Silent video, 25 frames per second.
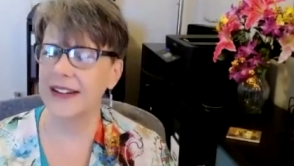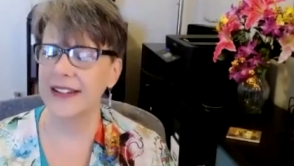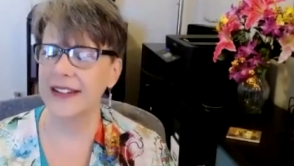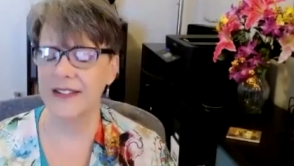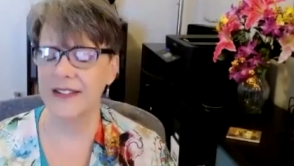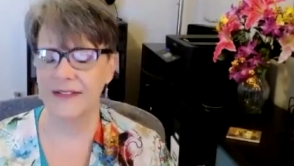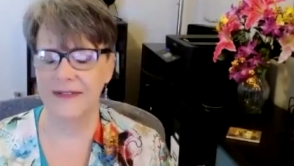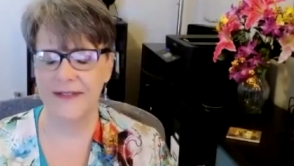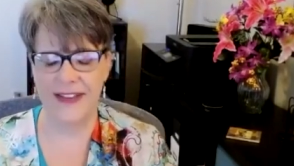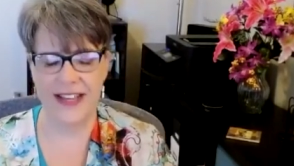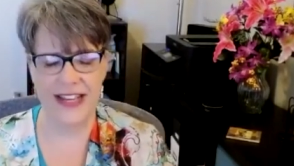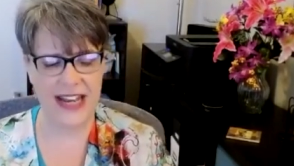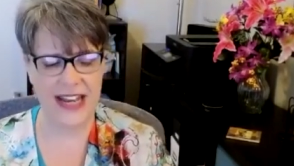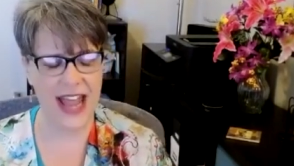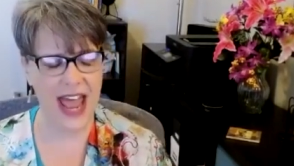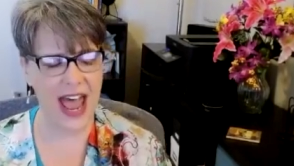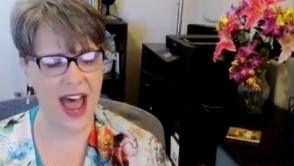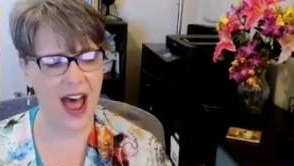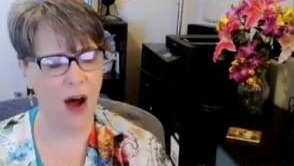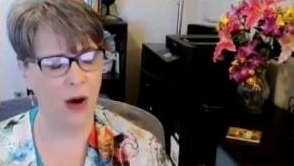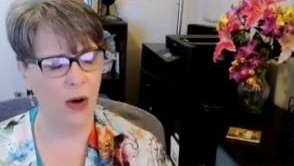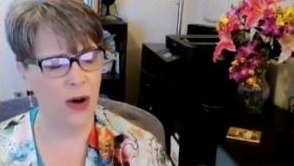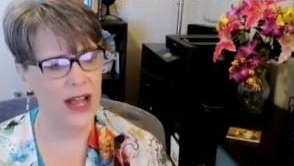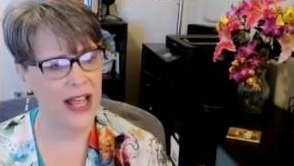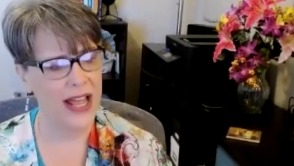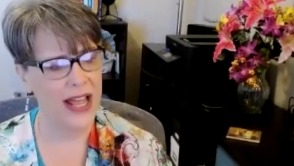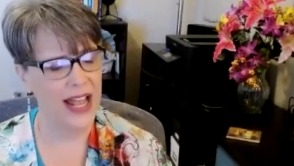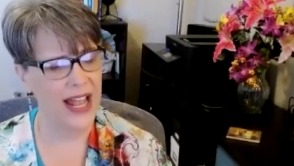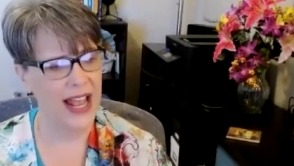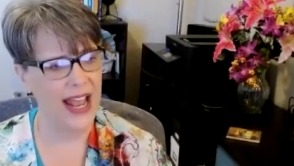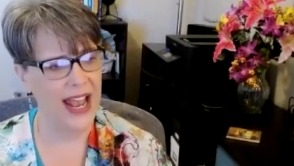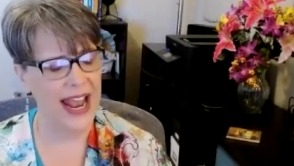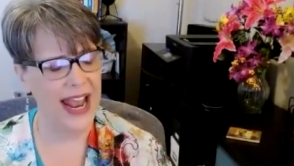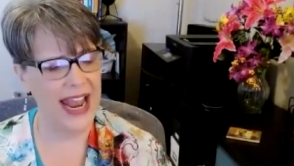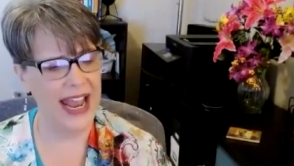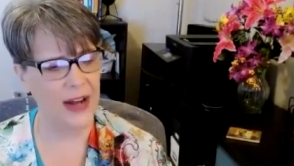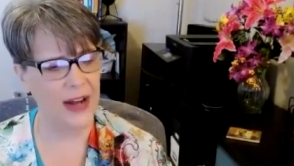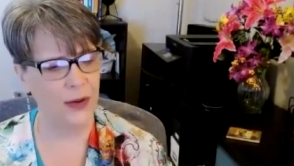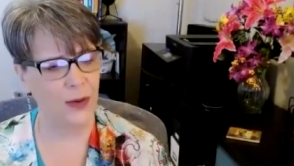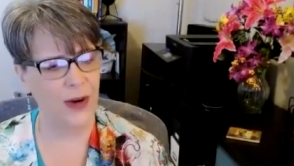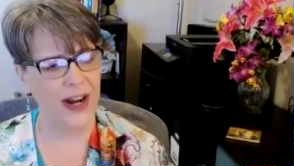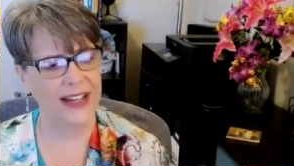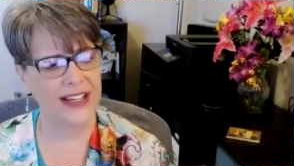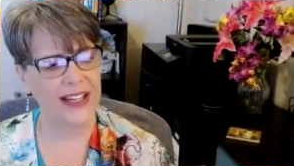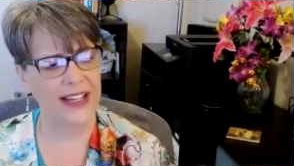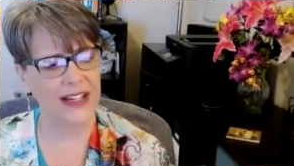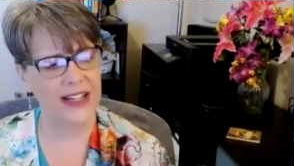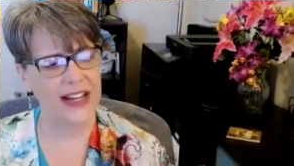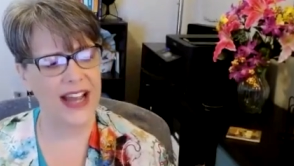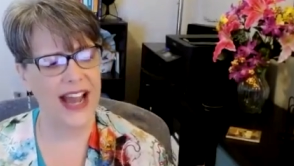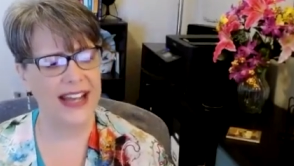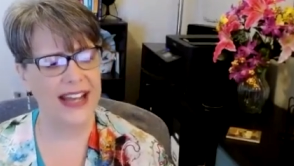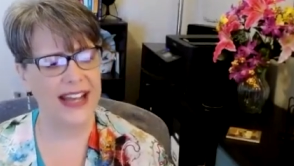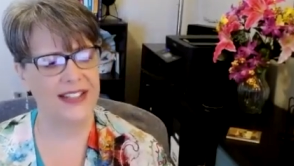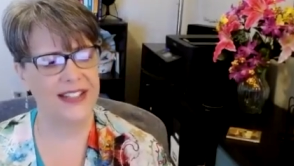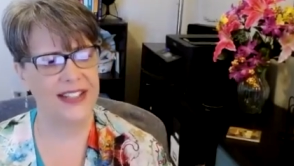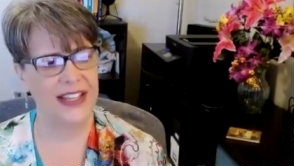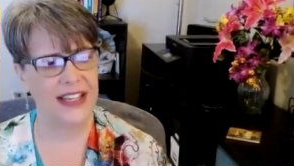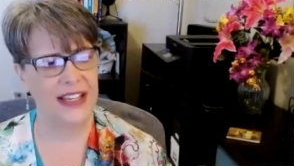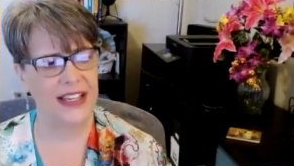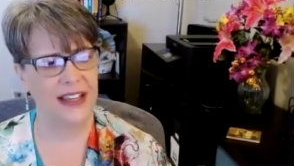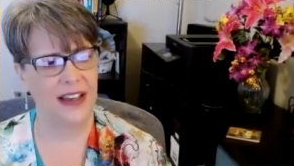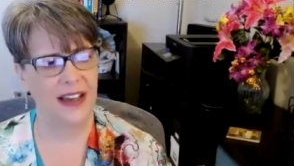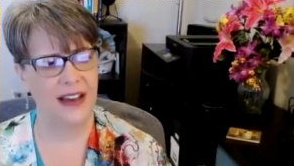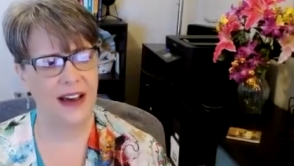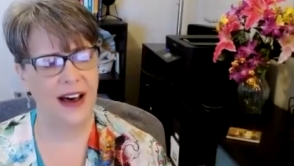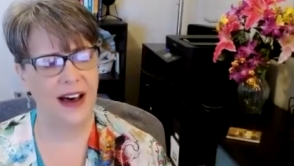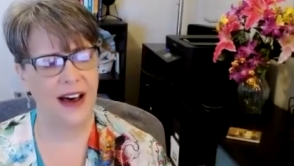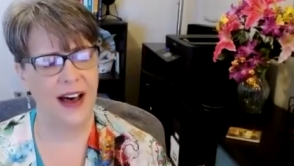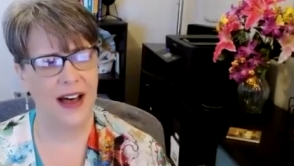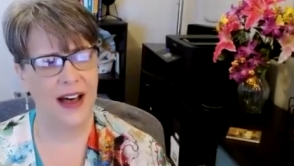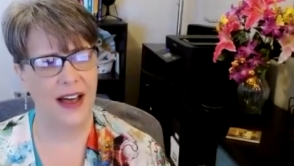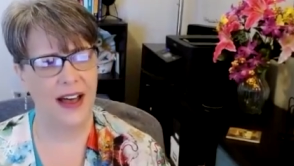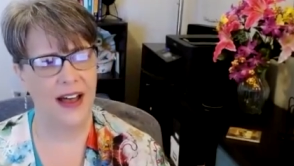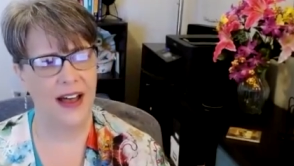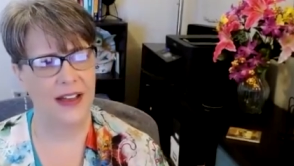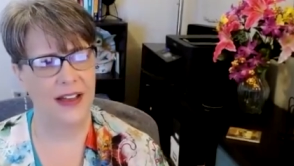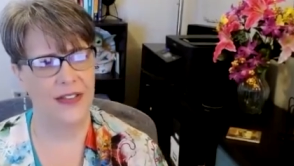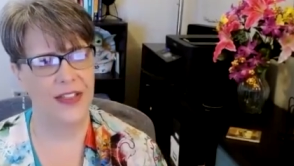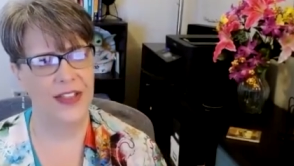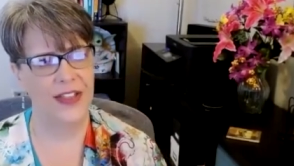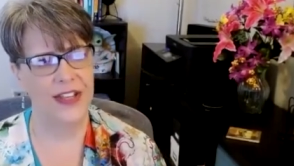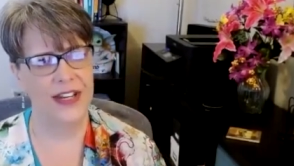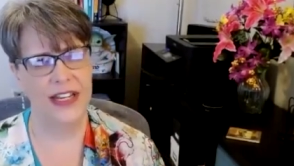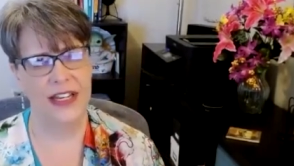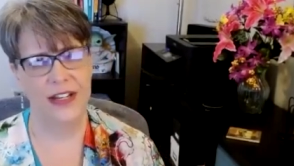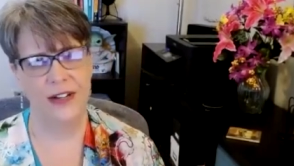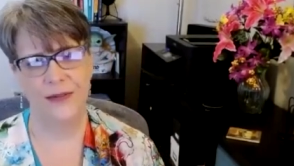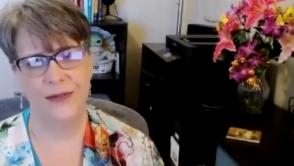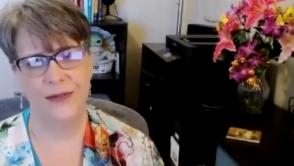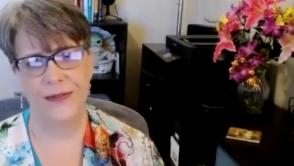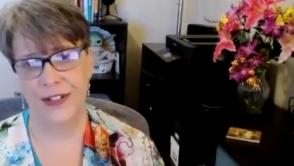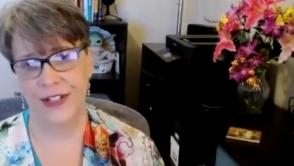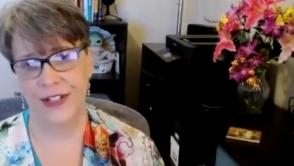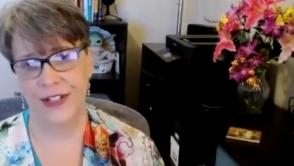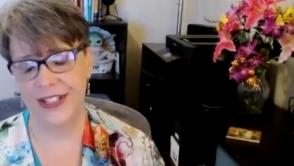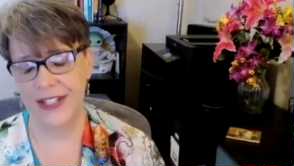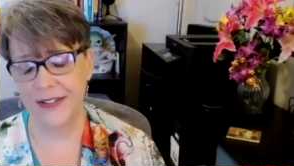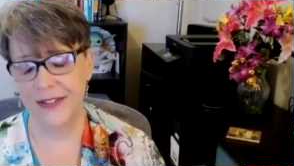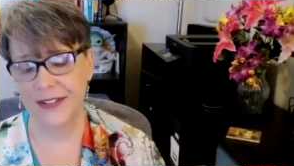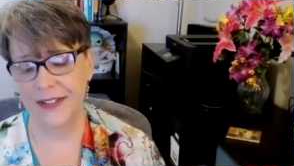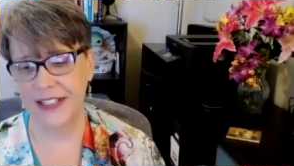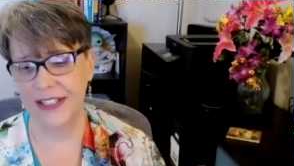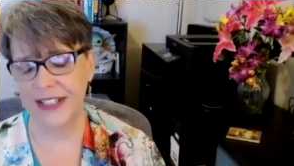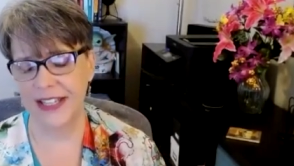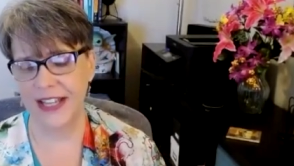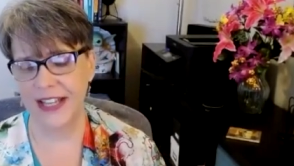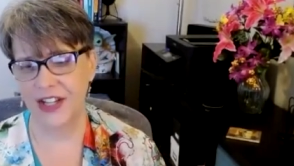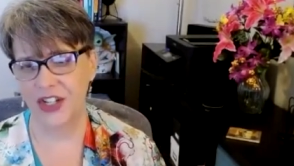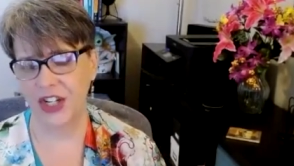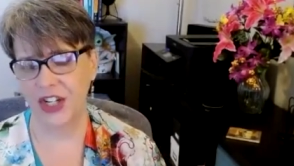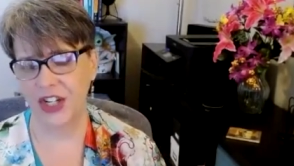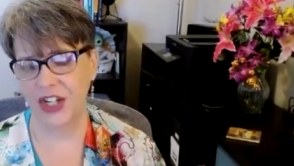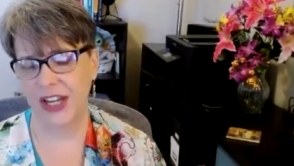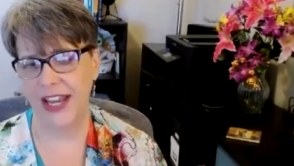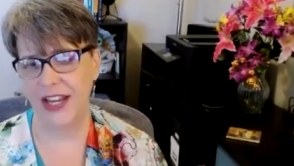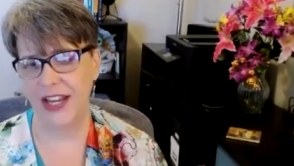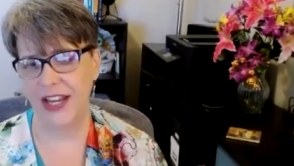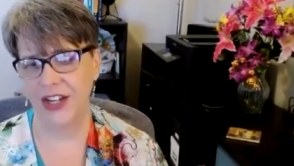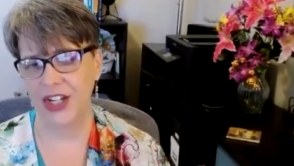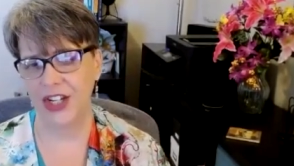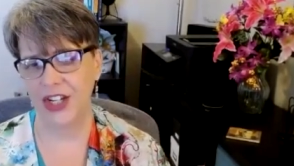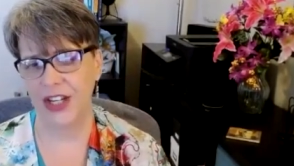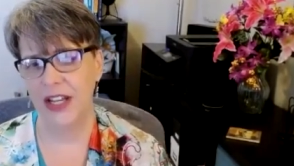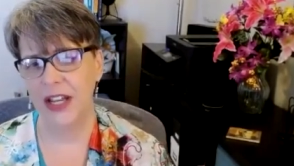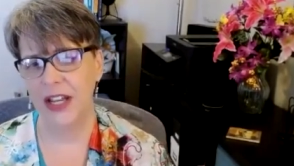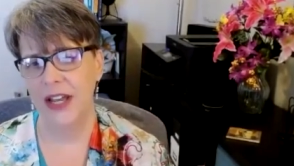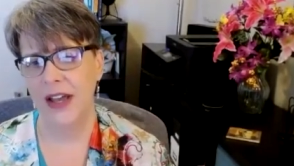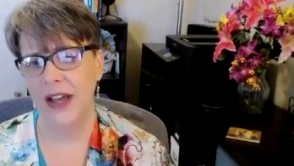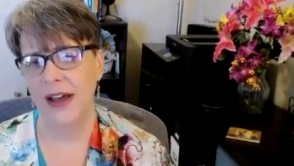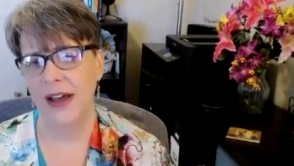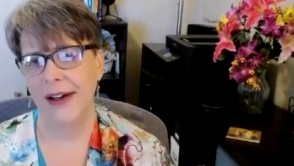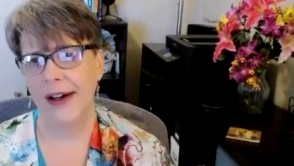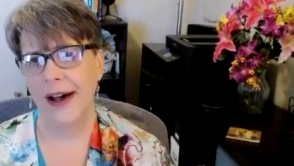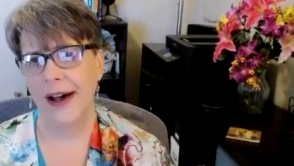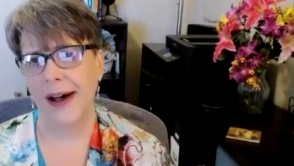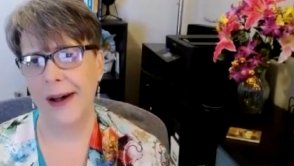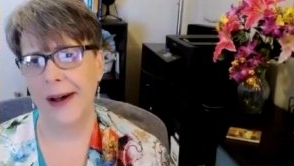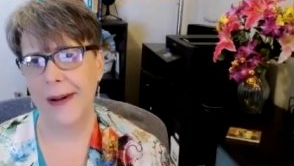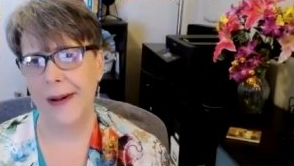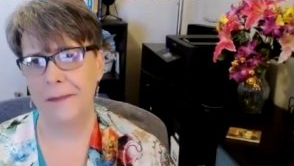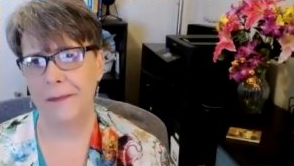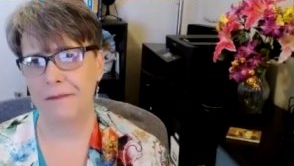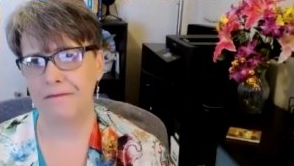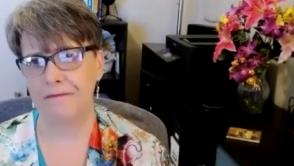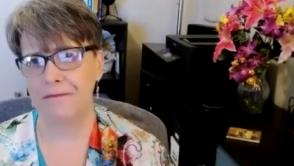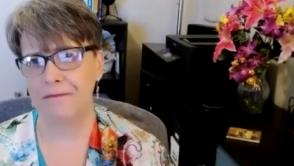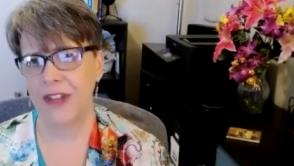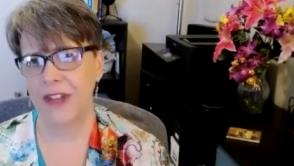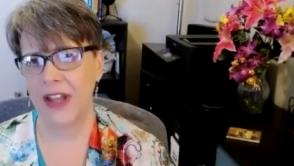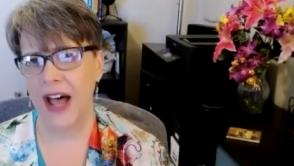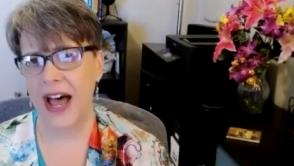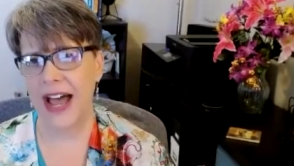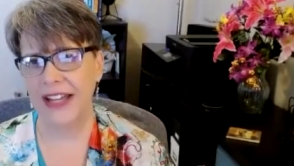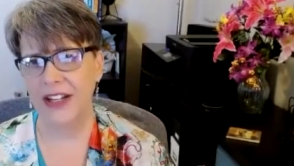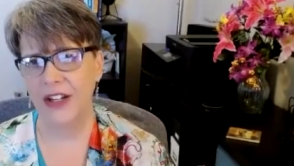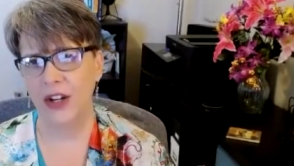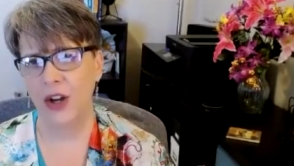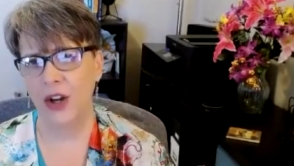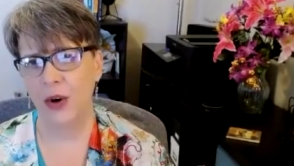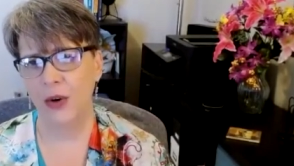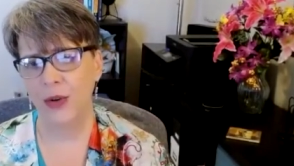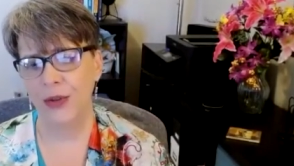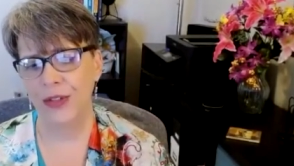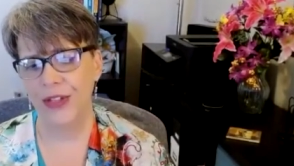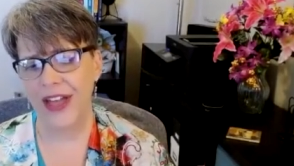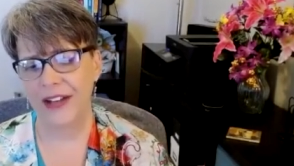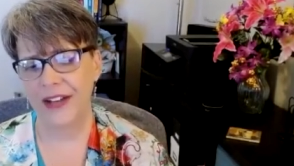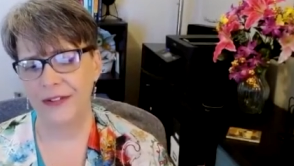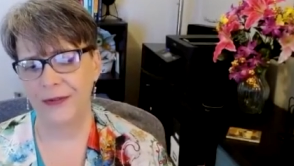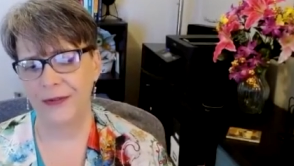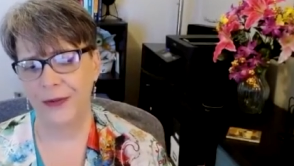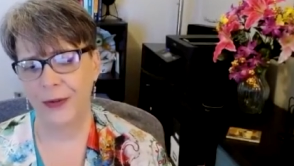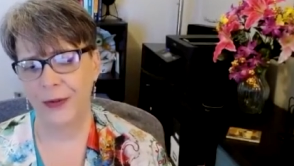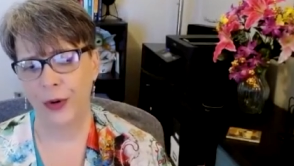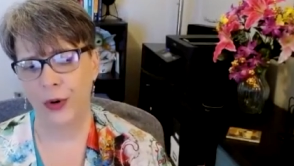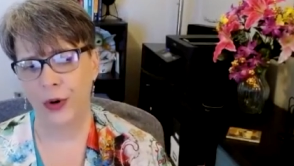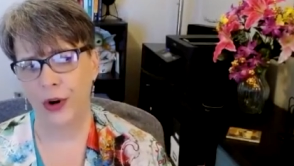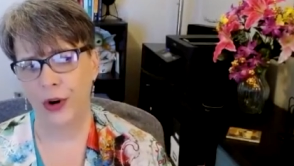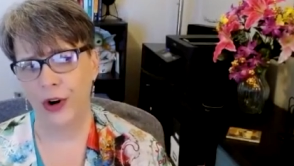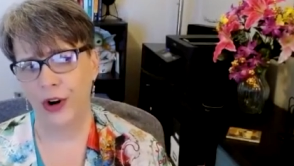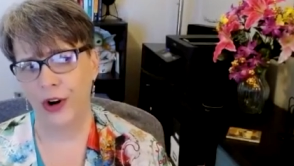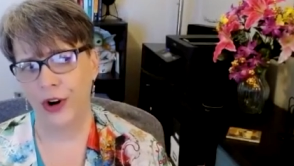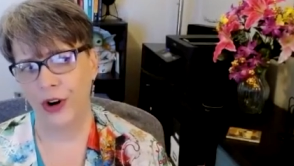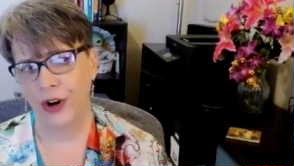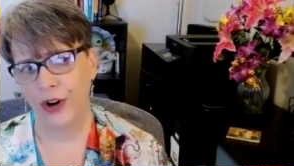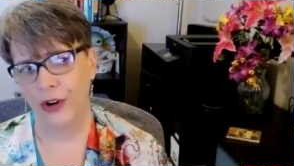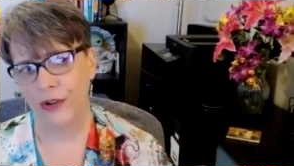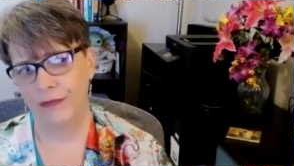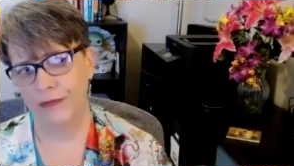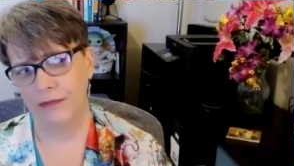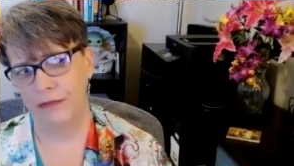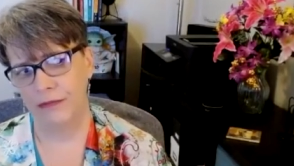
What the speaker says: it fit now? And recognizing the need for civics education. I know that for